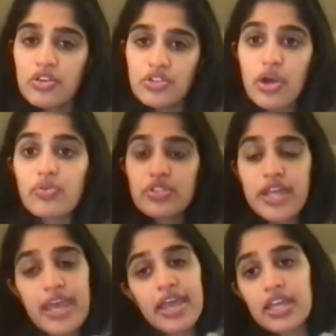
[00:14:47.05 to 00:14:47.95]
So
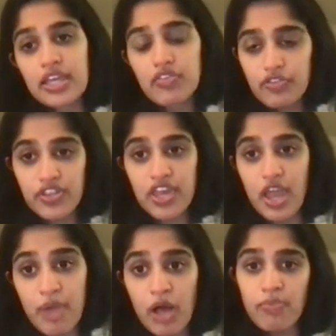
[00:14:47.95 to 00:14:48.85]
today, even for the
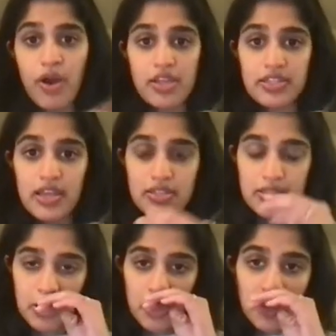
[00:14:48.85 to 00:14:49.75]
ML process,
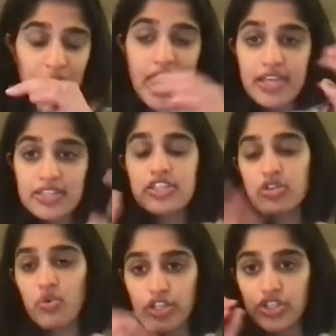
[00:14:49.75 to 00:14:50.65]
we ask these
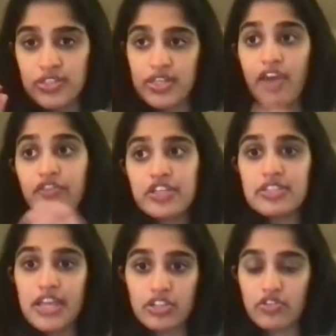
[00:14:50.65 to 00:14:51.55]
questions at every
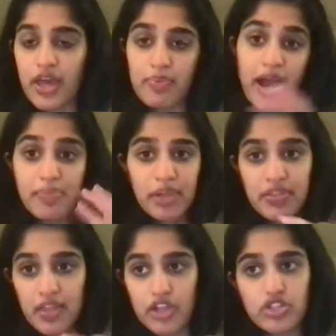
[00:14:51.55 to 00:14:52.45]
stage of that pipeline
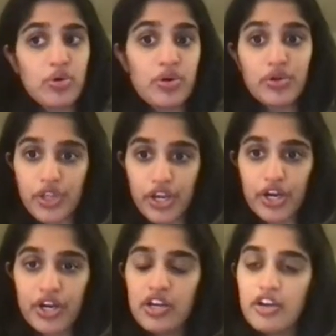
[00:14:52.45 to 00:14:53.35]
that I showed
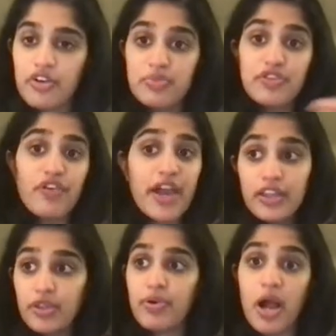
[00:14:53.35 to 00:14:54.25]
earlier. from
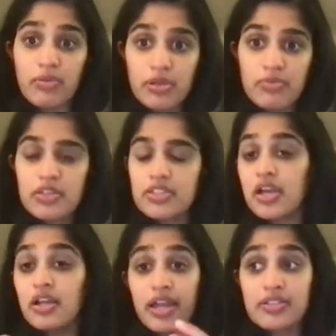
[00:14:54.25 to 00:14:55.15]
defining the problem to
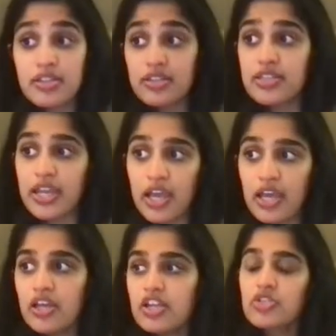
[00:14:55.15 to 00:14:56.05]
collecting the
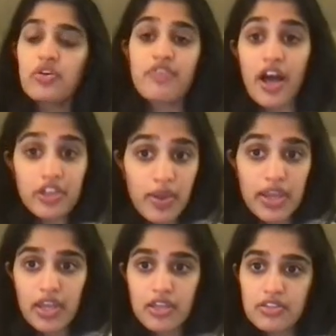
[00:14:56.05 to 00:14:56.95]
data to
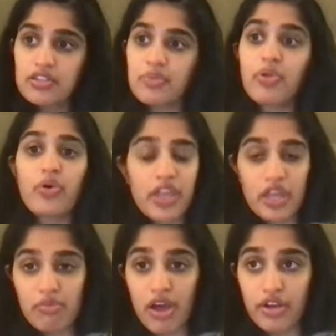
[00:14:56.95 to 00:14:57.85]
evaluating to deploying
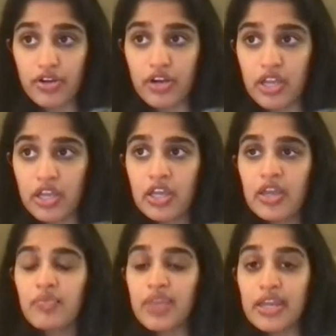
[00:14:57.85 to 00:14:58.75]
and monitoring.
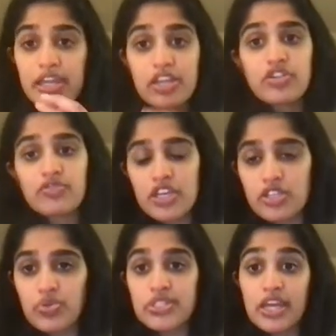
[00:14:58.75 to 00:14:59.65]
And in each of
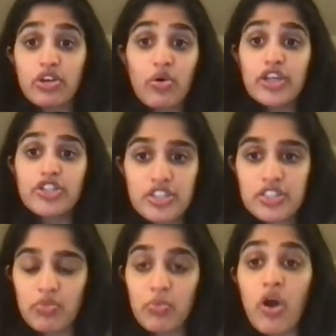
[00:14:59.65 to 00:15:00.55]
these, we set questions
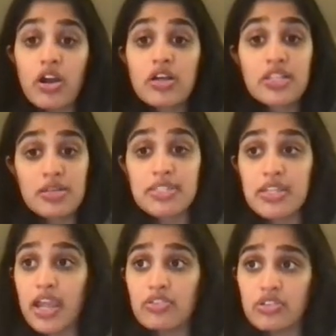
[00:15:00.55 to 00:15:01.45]
that we want our teams
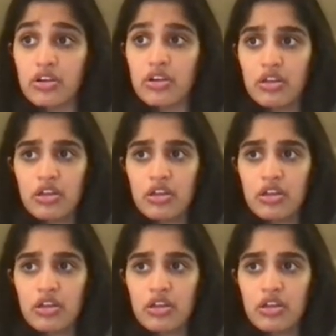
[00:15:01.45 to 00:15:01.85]
to answer.